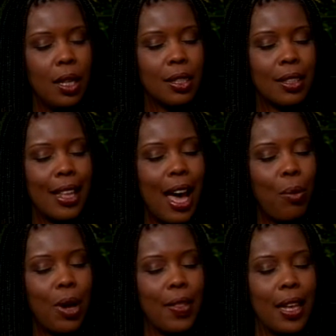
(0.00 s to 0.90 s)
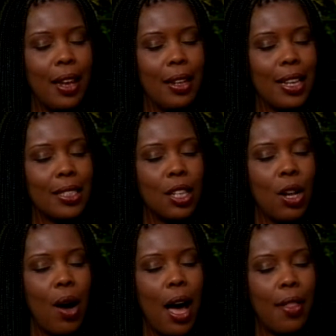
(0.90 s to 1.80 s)
To that one that doesn't
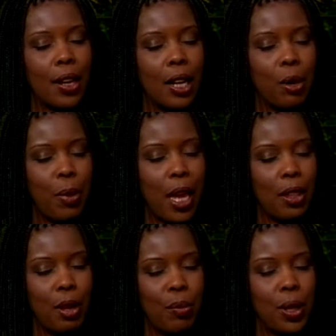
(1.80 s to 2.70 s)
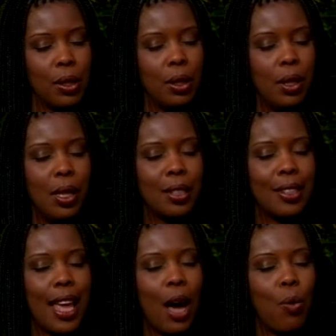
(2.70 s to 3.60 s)
know how they're going to pay their bill. To
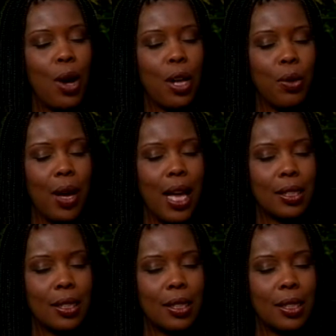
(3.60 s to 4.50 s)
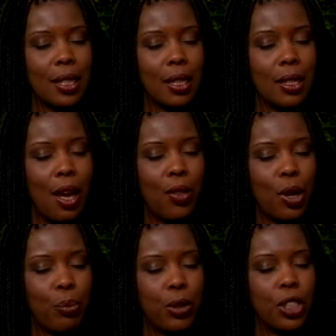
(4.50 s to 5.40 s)
that one who has to tell
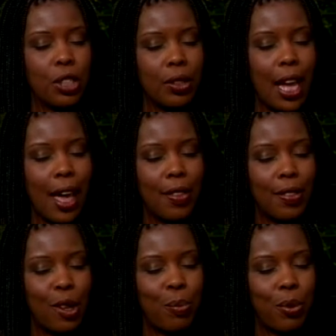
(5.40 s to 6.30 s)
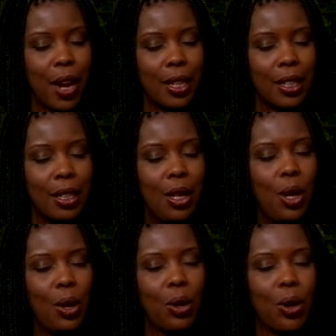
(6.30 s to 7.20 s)
their preacher dad that they're pregnant
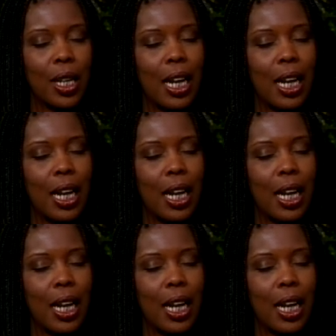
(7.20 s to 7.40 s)
Lord